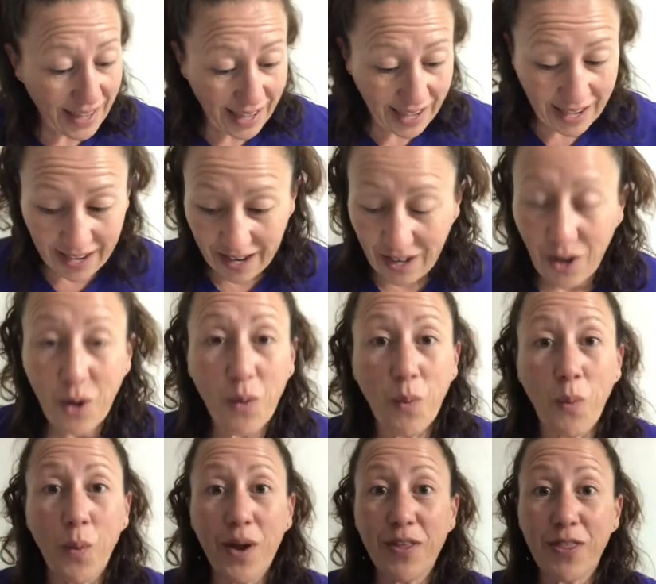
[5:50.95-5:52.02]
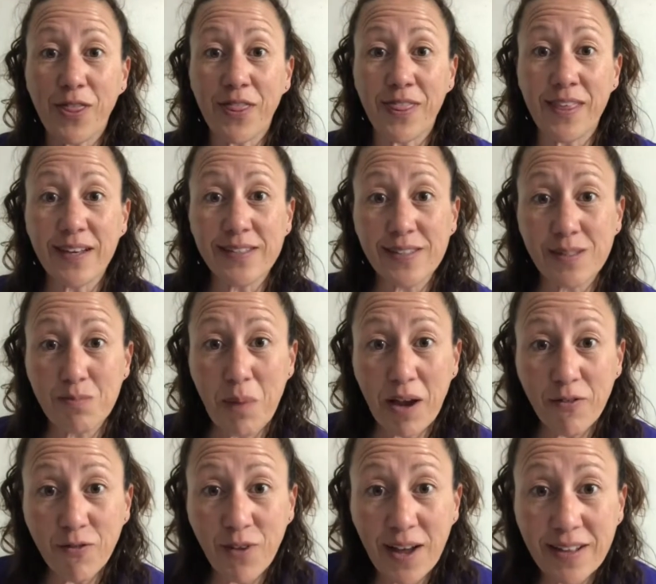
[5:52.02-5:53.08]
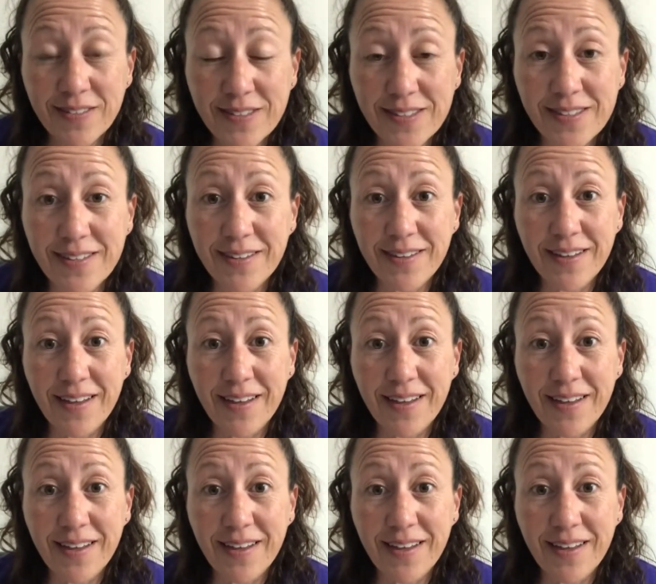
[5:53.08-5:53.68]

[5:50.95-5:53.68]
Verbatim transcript: And with this, my friends,